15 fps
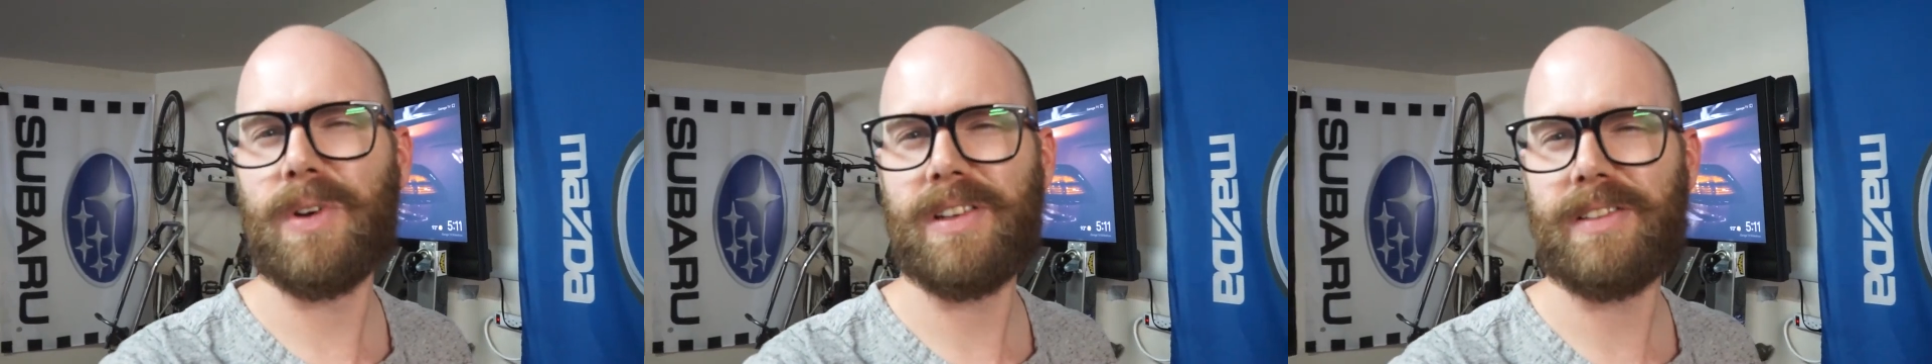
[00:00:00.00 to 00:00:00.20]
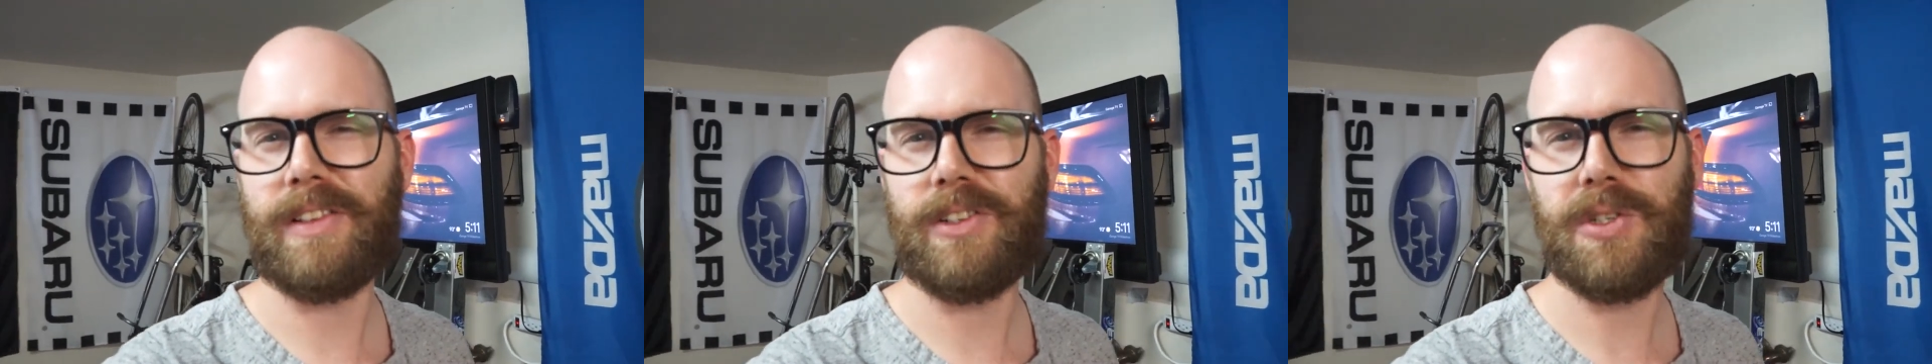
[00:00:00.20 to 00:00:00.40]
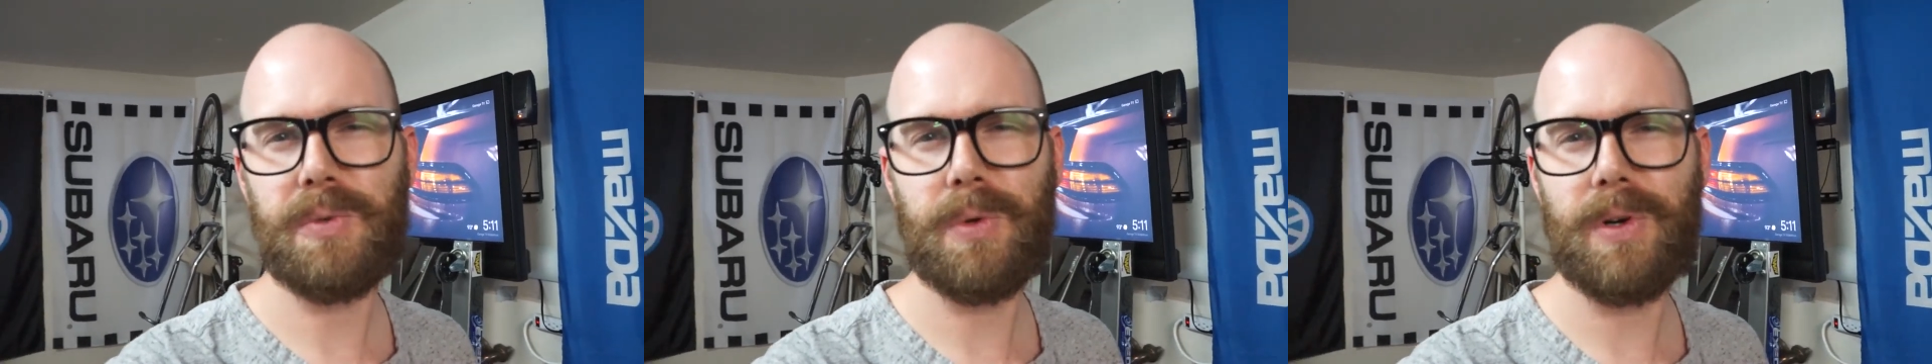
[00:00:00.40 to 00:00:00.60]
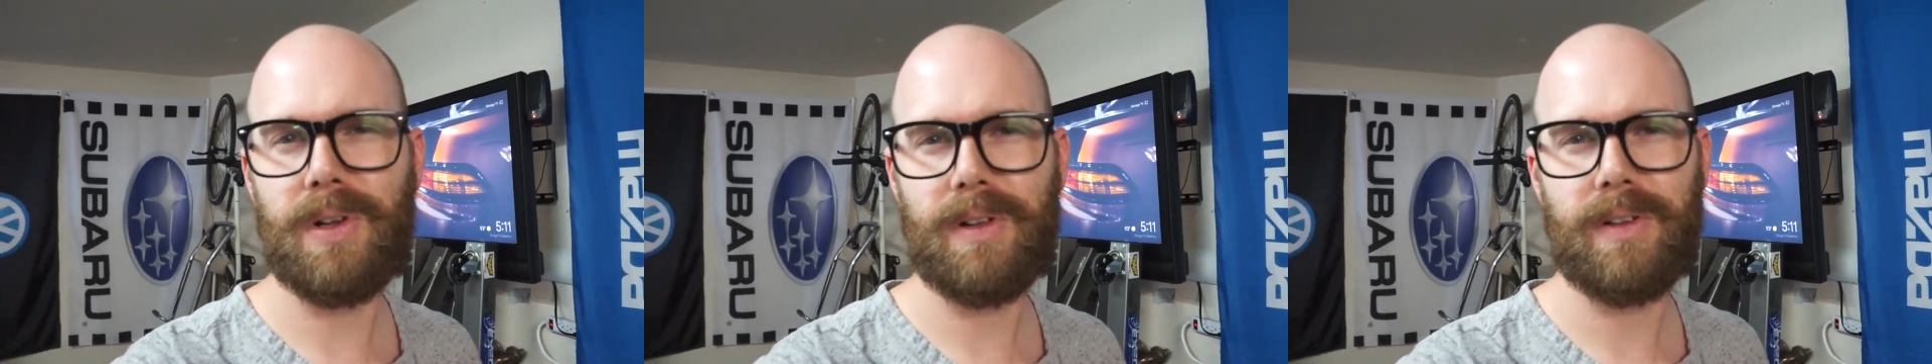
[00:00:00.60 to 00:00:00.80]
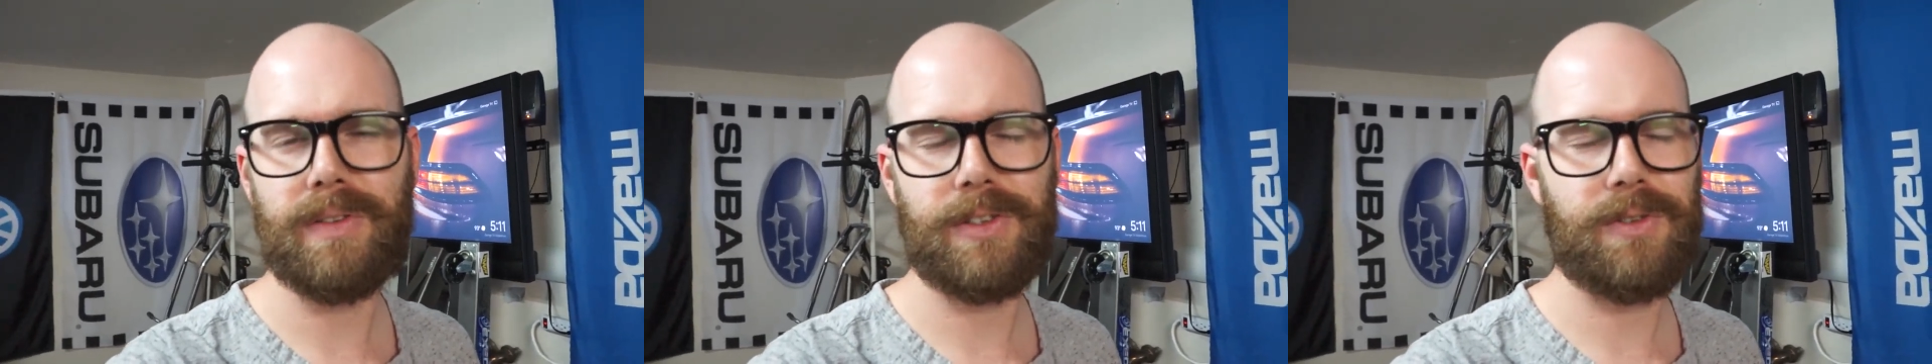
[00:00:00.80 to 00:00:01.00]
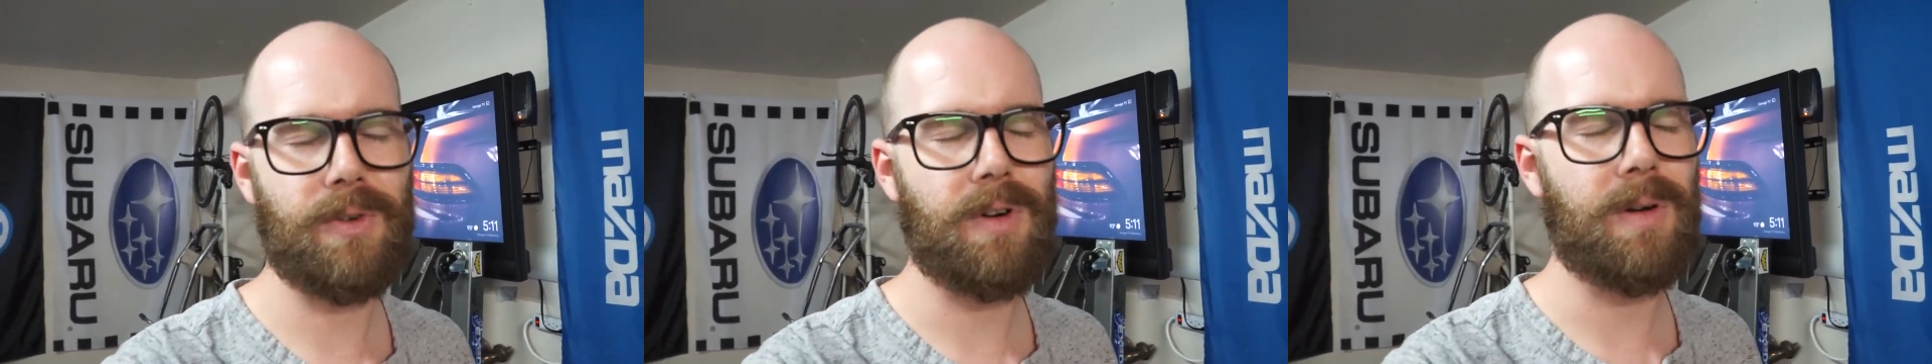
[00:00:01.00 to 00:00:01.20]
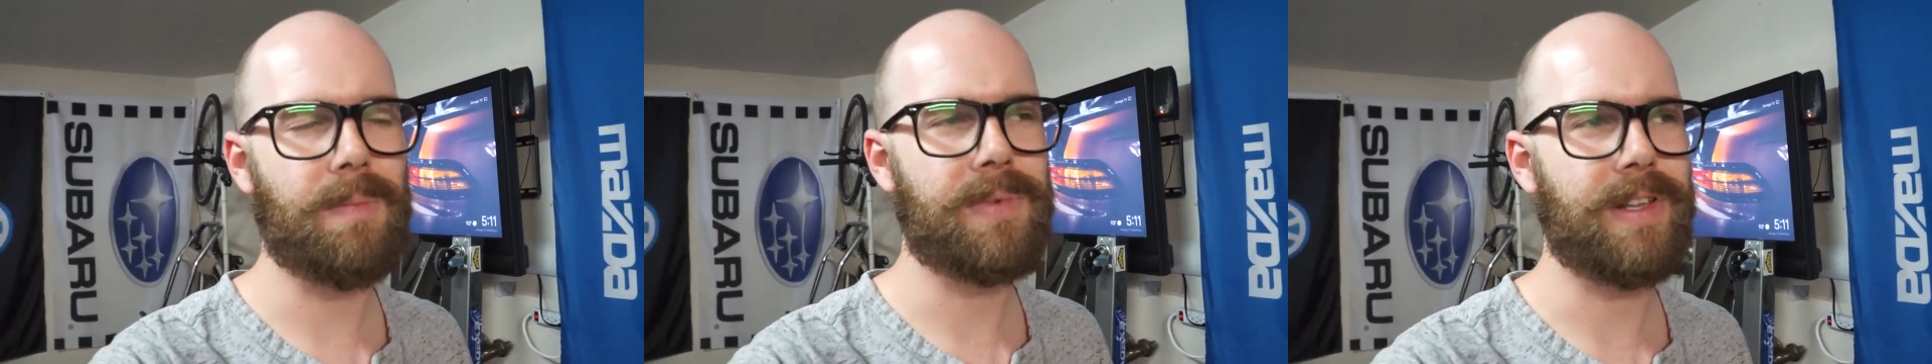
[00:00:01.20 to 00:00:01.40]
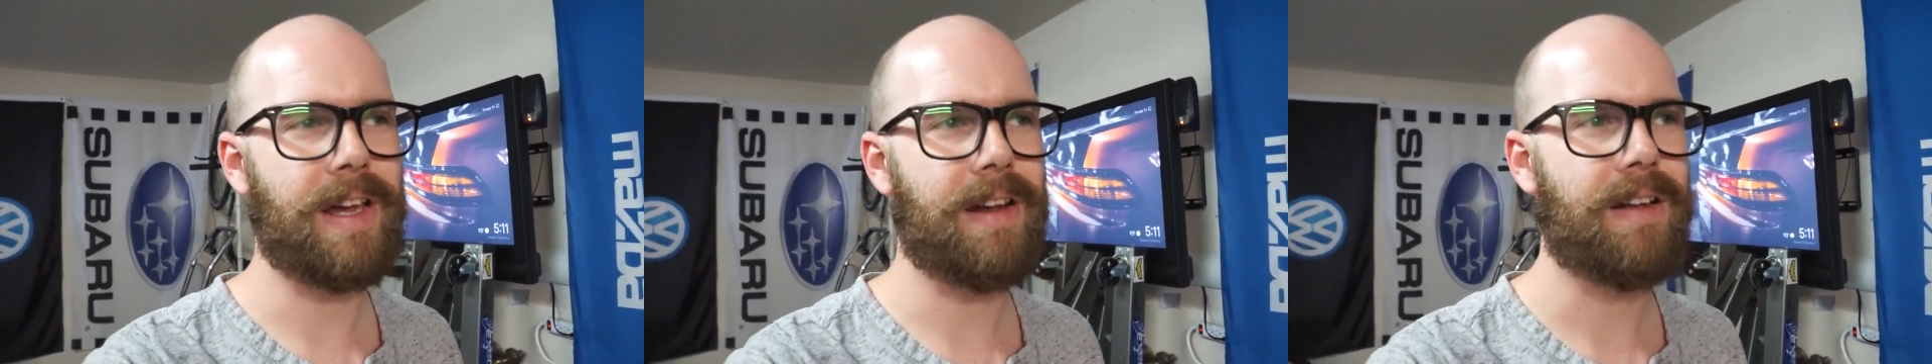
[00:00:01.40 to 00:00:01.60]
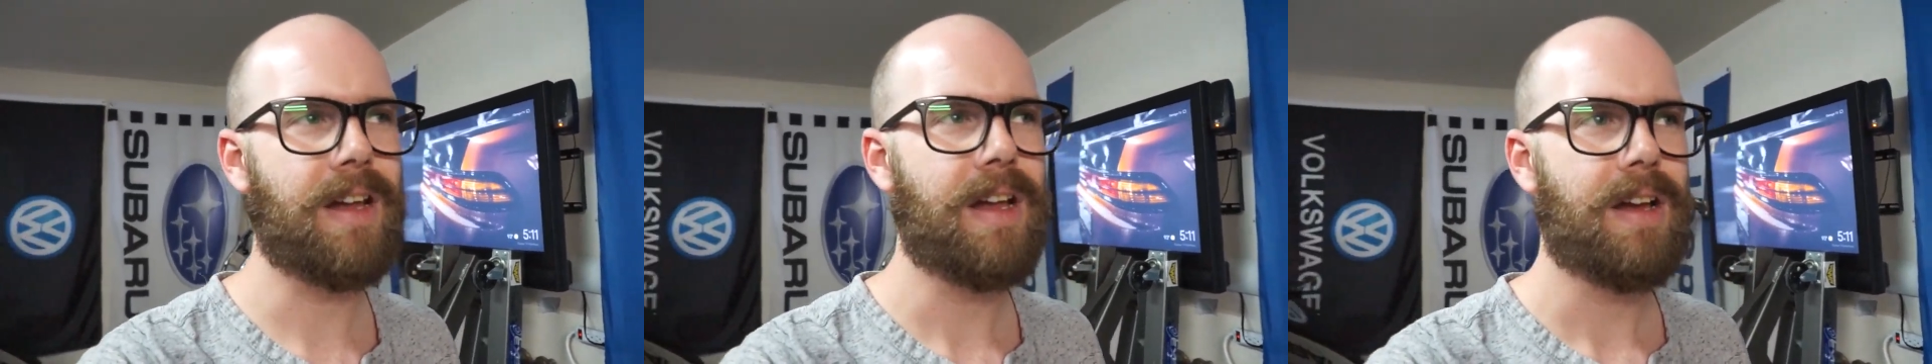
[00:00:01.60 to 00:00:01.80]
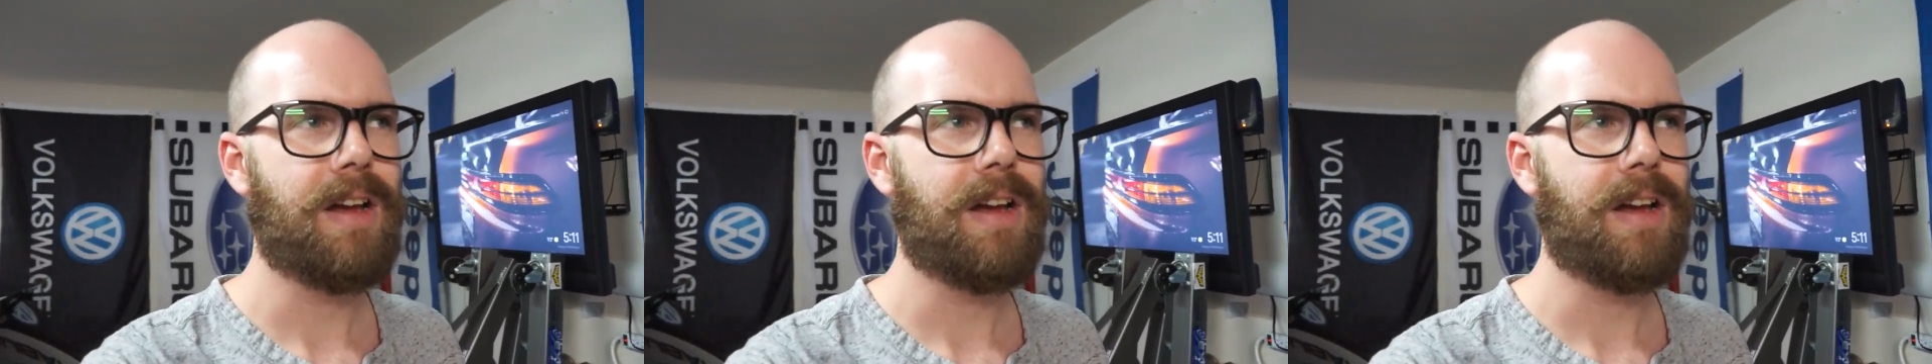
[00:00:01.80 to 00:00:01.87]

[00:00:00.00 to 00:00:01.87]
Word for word: residual storms that